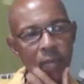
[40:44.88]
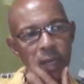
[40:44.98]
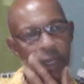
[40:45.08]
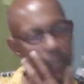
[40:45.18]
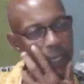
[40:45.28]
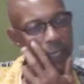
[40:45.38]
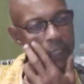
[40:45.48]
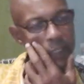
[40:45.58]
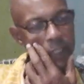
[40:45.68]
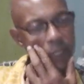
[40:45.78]
well,
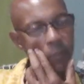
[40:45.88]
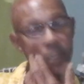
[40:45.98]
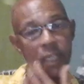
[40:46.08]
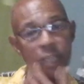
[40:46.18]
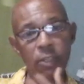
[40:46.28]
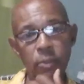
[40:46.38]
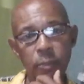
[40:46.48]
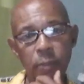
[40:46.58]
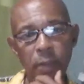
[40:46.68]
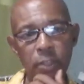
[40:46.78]
I th- well, you
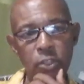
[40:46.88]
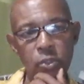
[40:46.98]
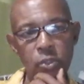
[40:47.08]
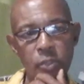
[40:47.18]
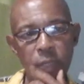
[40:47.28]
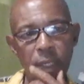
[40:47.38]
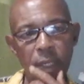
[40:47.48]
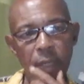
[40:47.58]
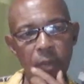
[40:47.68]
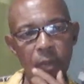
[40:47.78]
would probably choose where
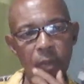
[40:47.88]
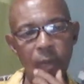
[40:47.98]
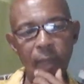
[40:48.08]
I don't know.